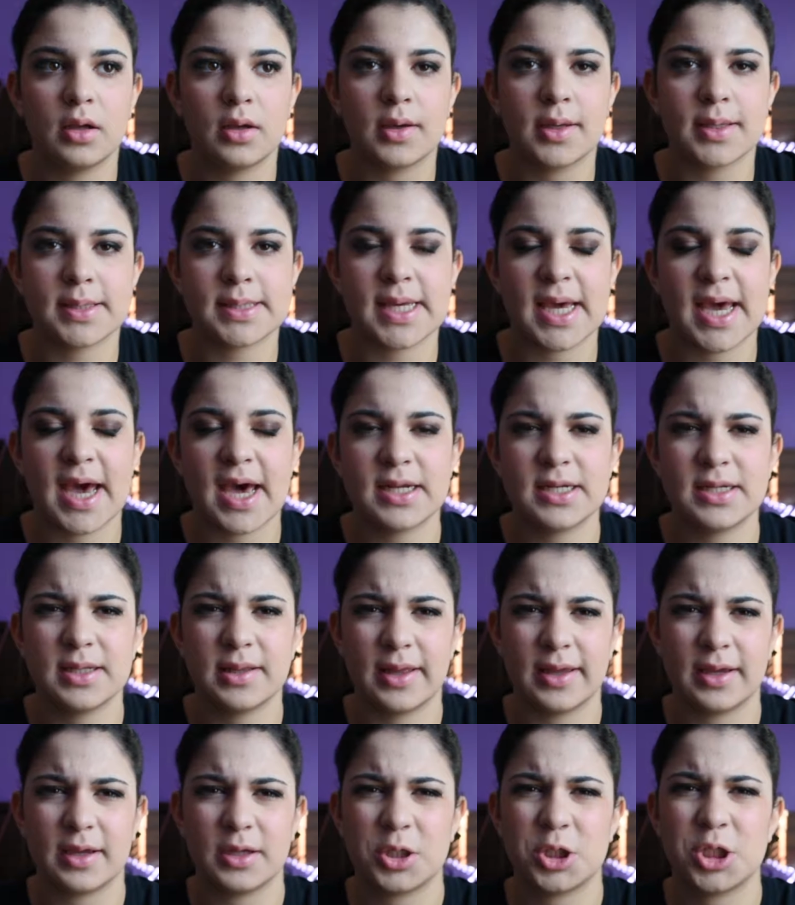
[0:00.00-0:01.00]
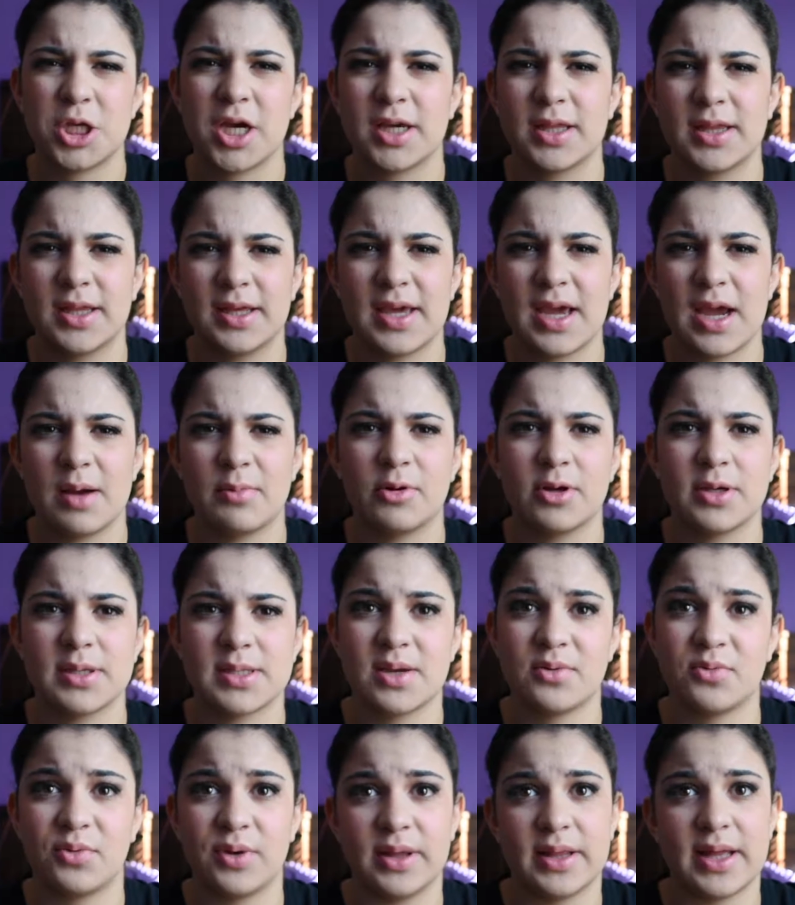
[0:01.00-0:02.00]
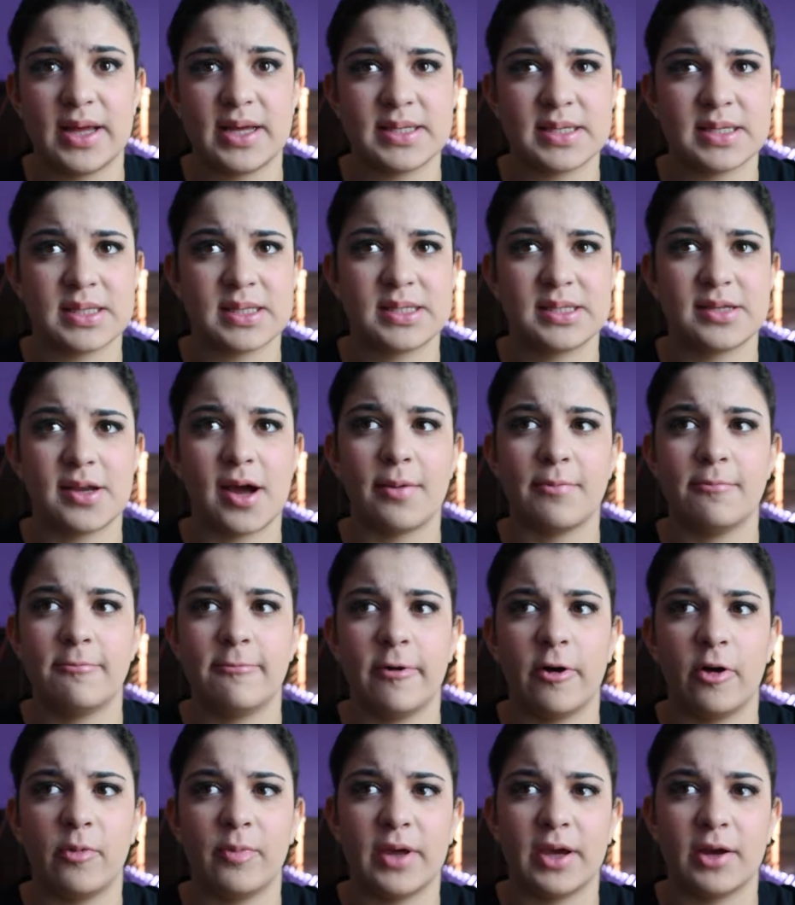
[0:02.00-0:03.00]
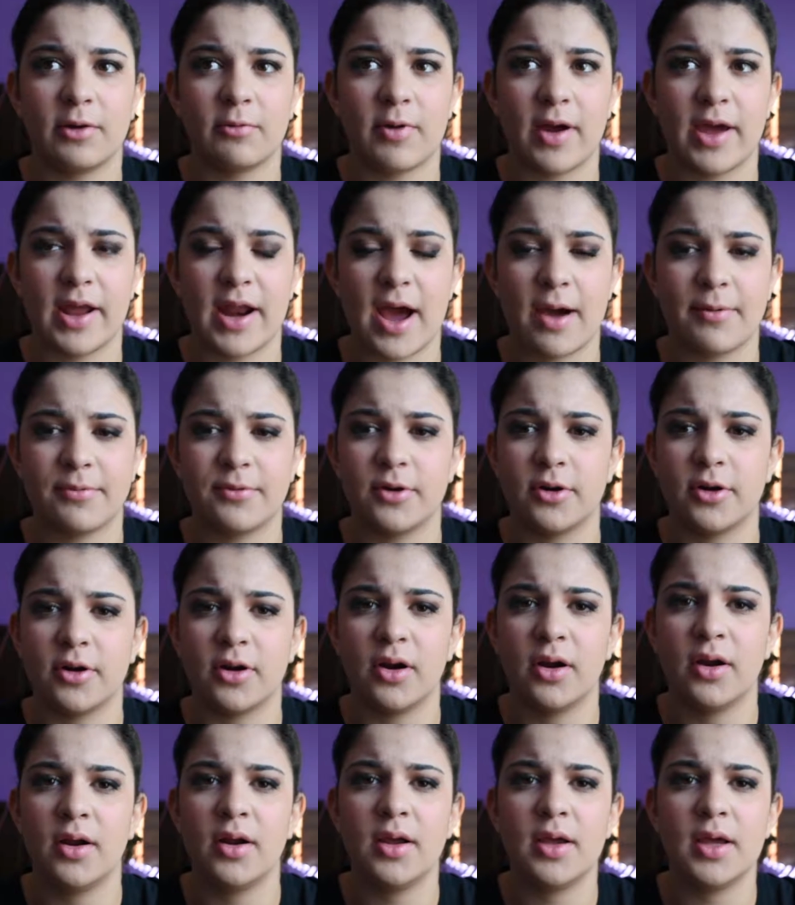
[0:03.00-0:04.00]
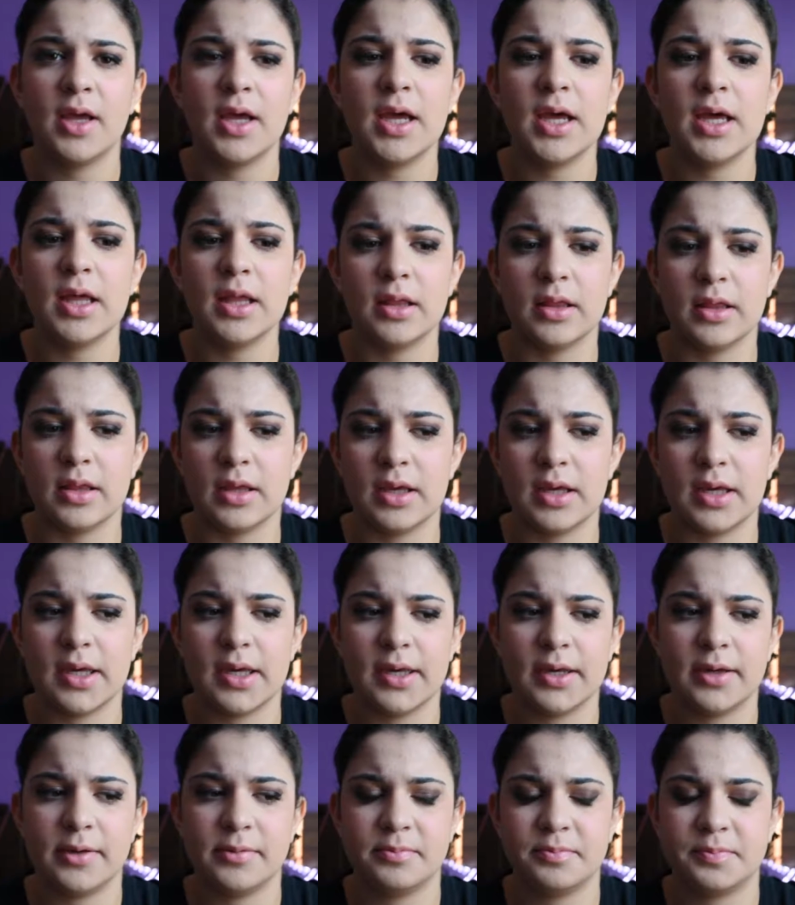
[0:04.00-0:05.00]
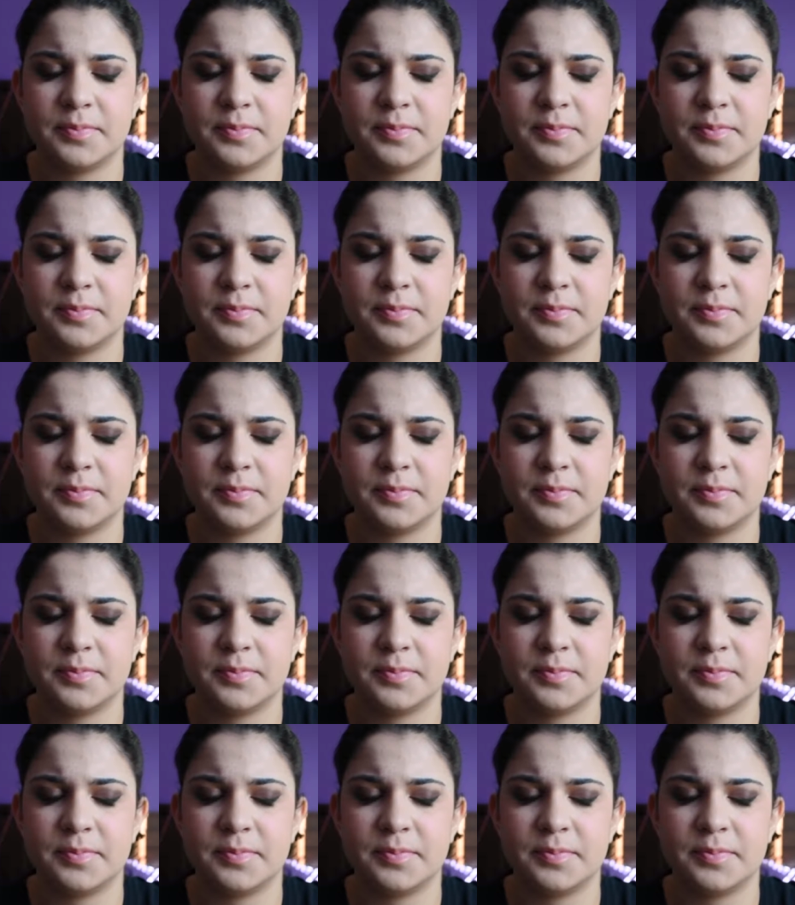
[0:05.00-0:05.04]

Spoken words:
because I had to, like, check the camera because I realized it stopped filming right after the,